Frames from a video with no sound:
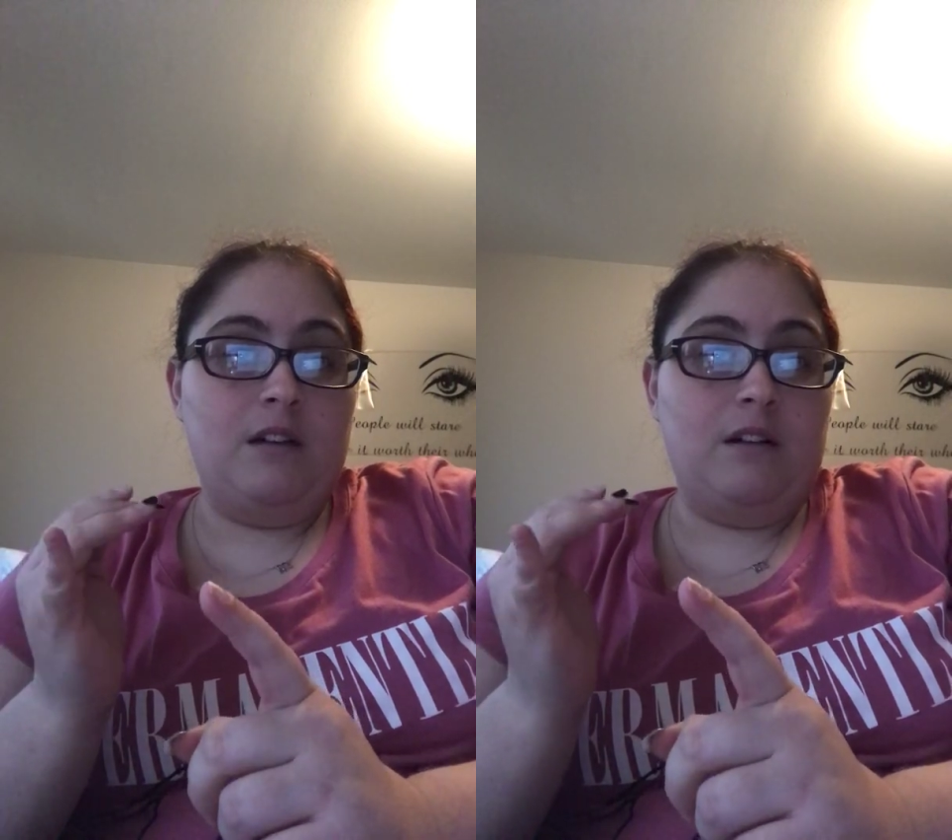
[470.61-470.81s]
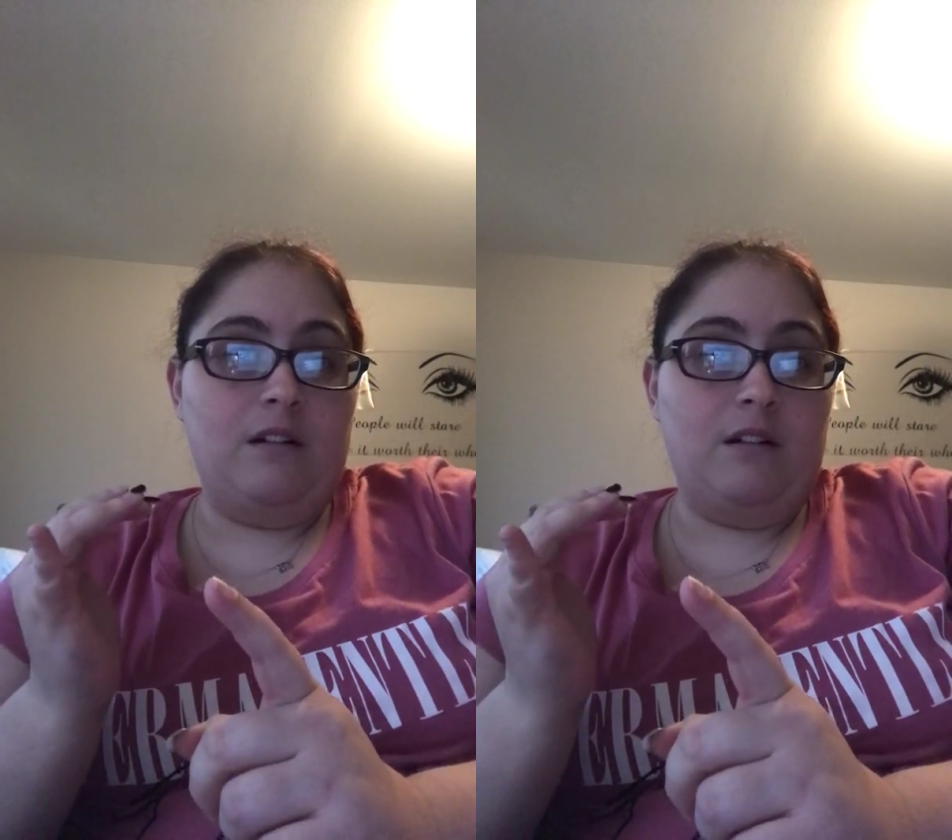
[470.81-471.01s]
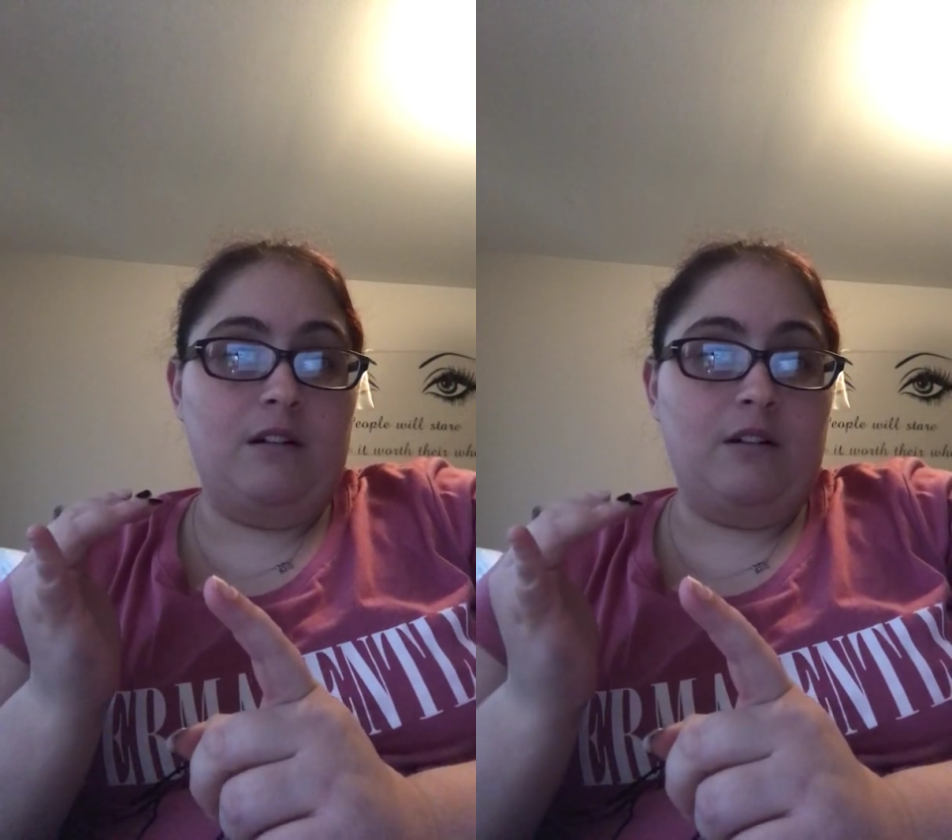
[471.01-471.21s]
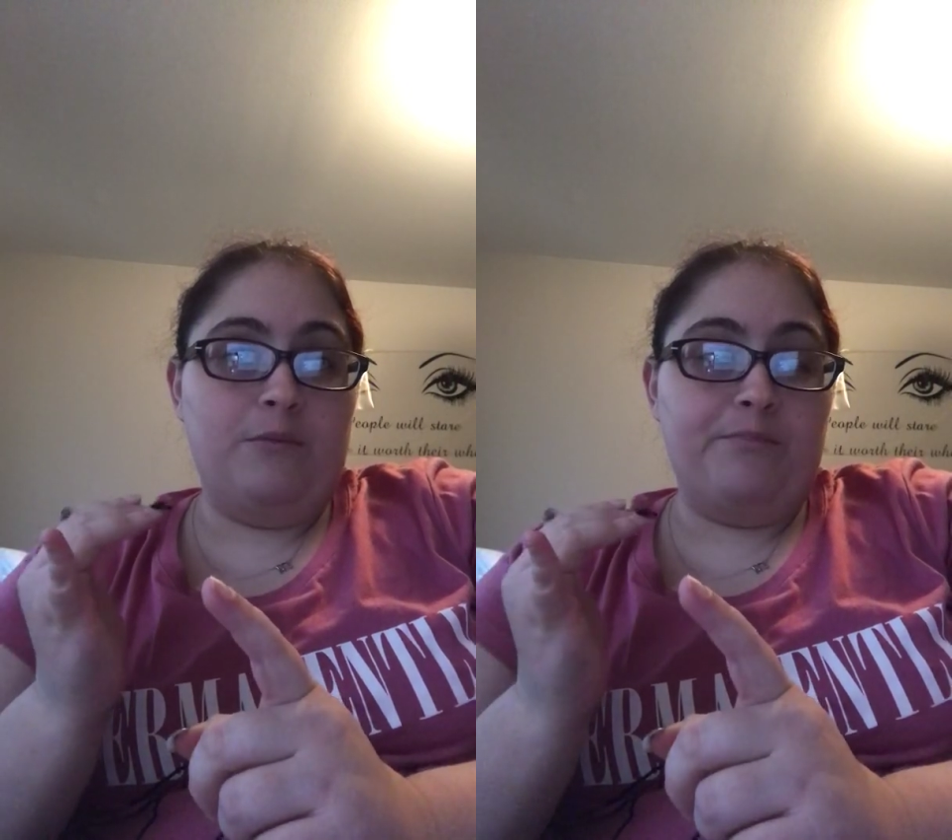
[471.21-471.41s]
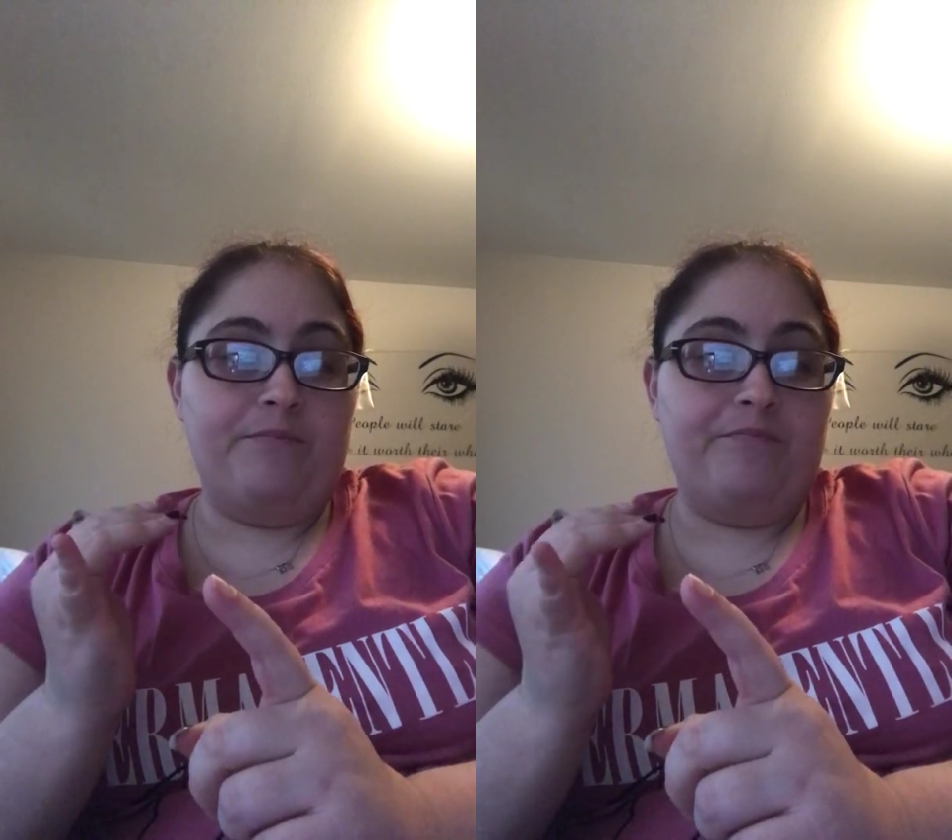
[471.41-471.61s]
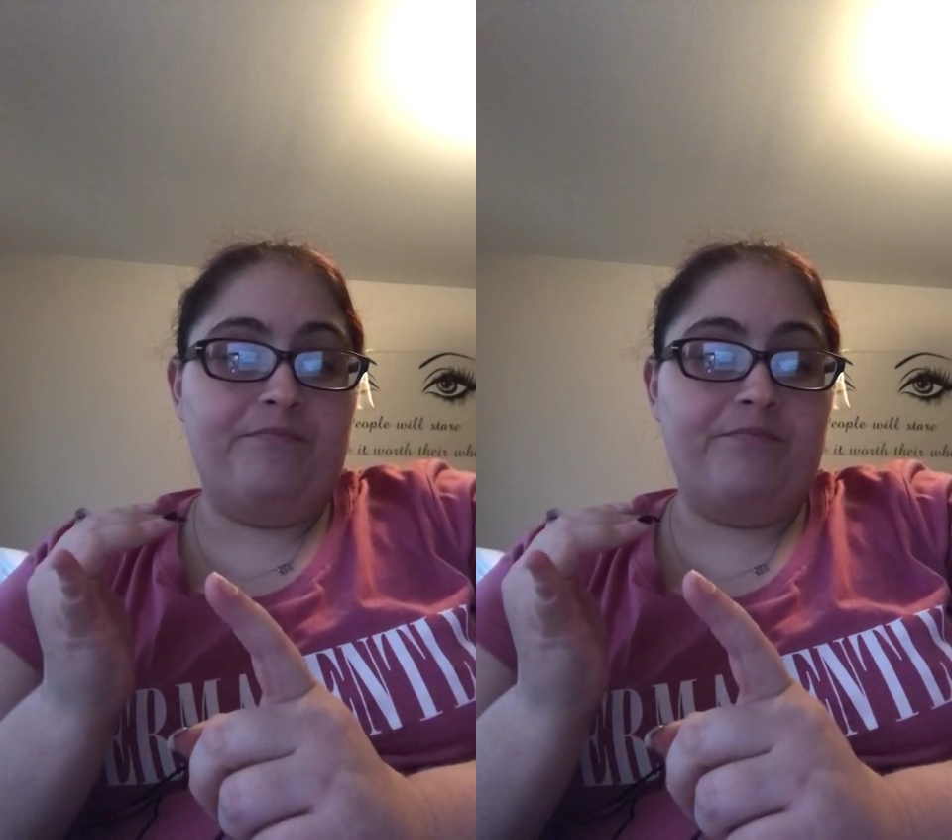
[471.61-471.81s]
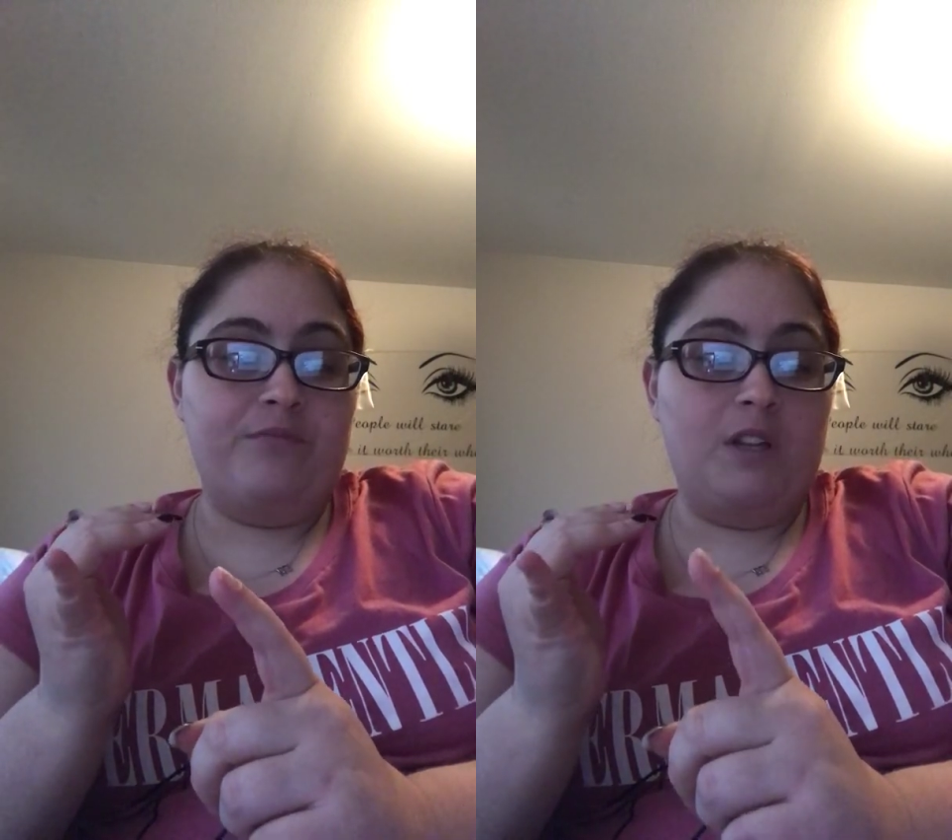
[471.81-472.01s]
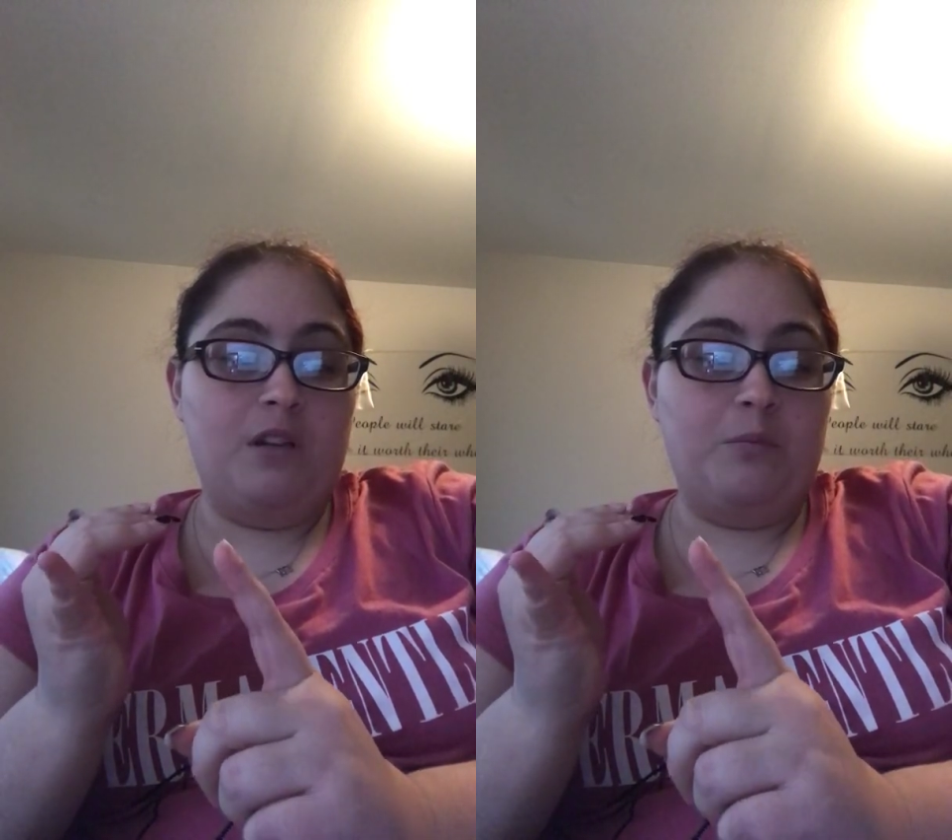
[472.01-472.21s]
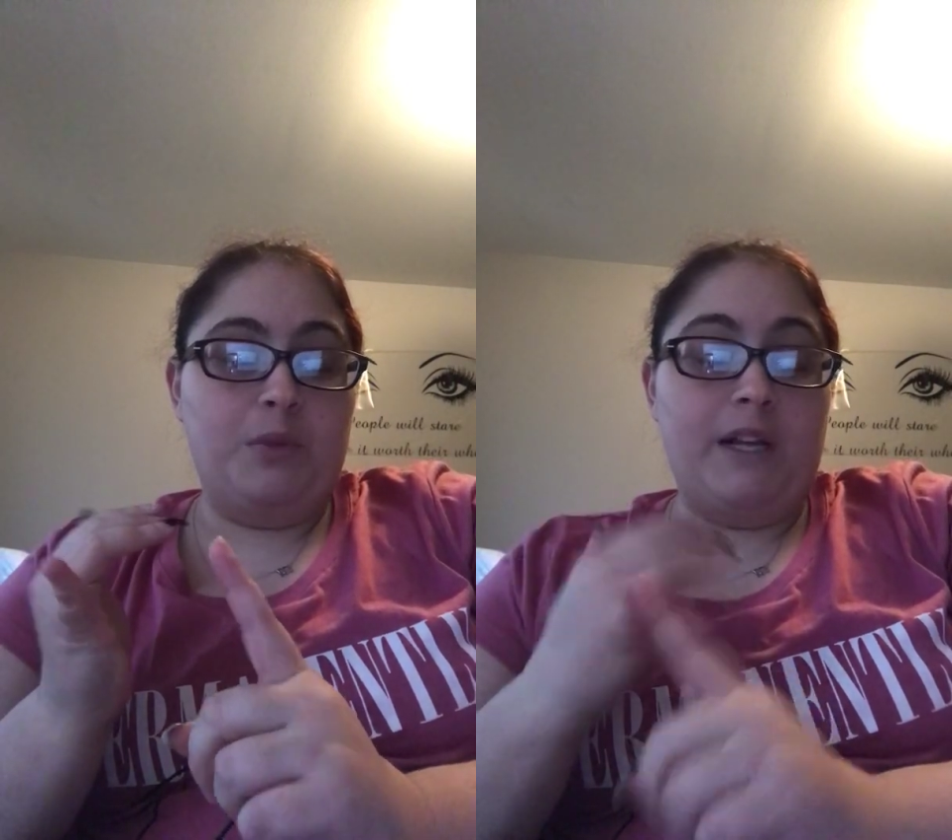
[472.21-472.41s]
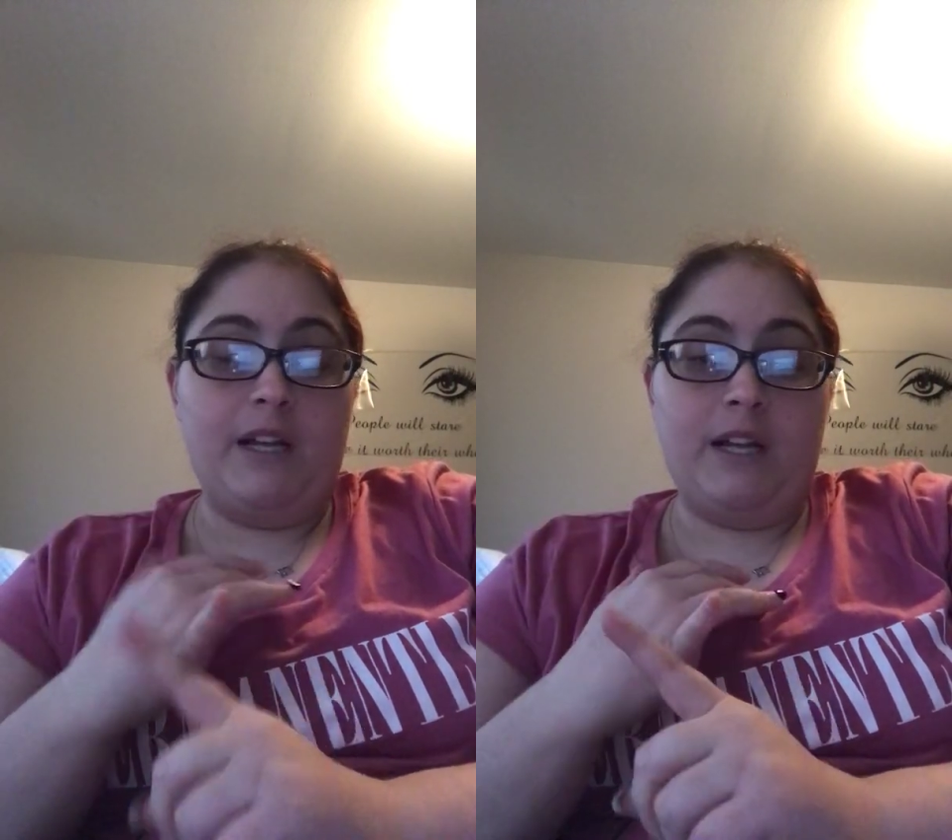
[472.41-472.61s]

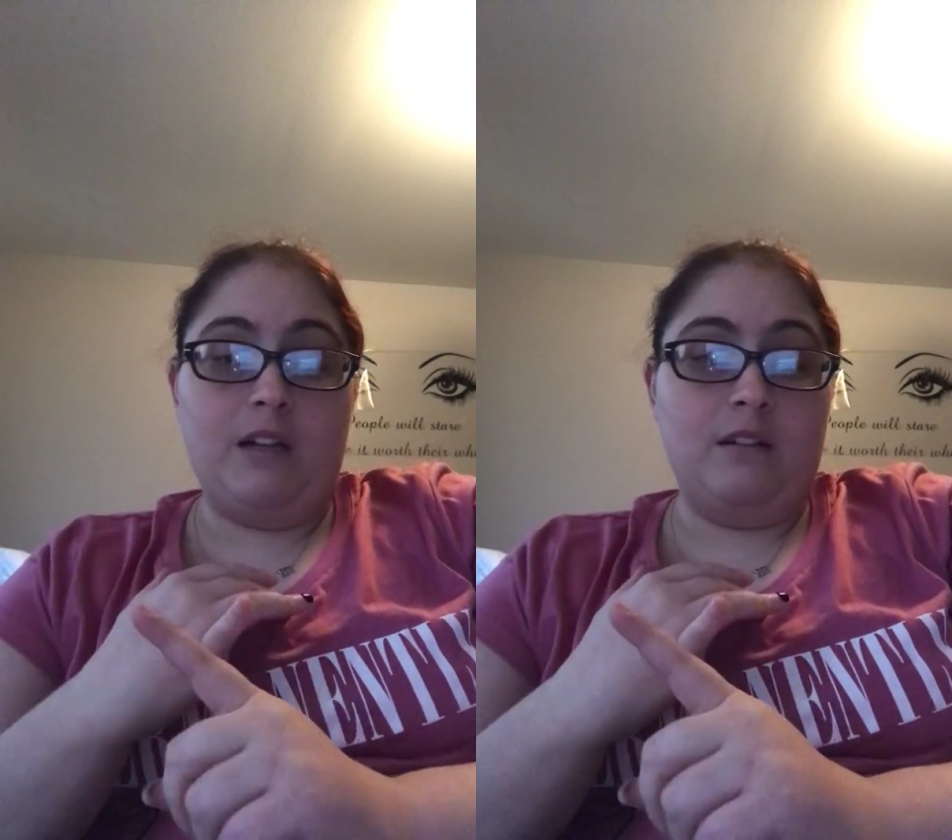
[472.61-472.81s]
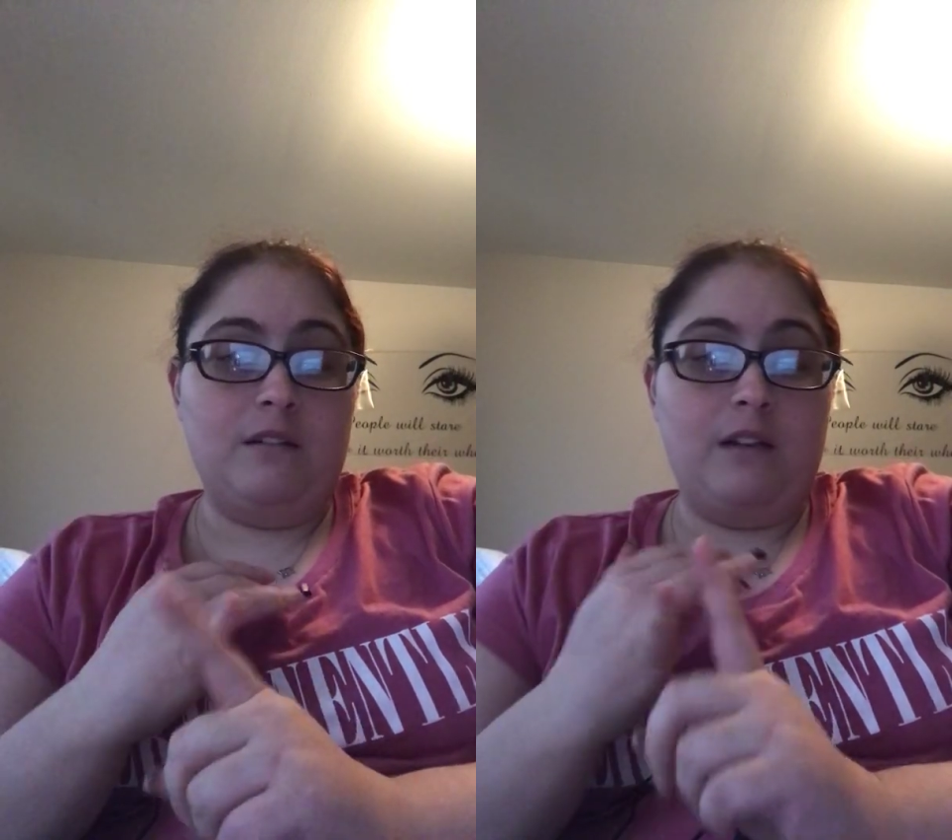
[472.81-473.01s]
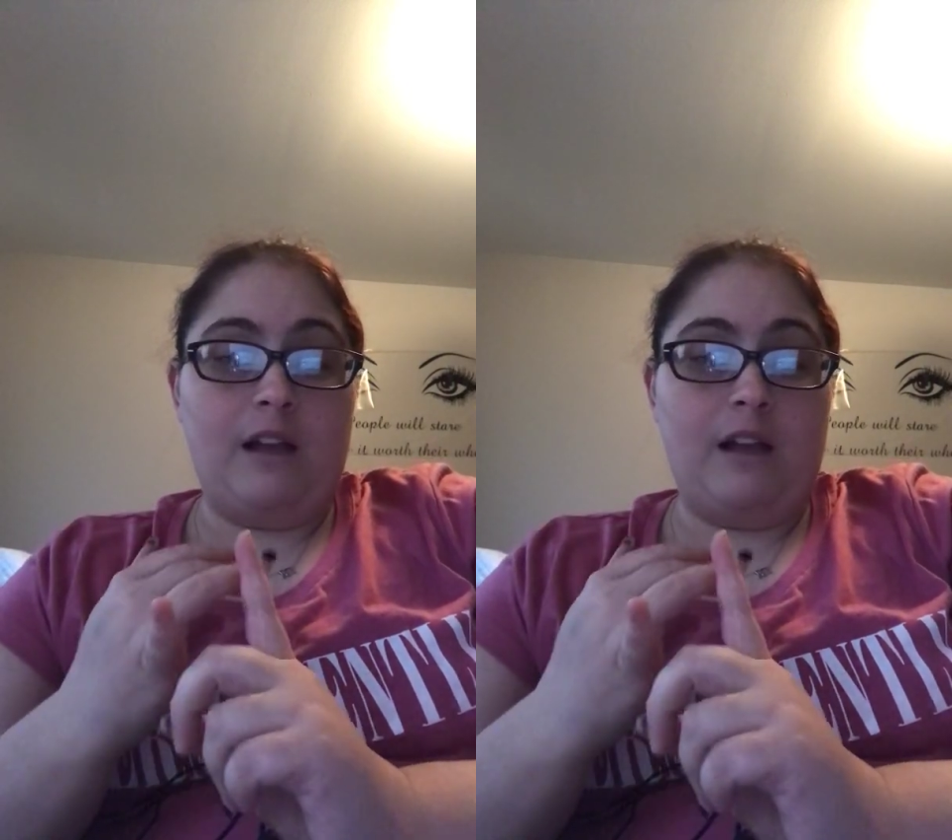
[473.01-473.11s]
Planning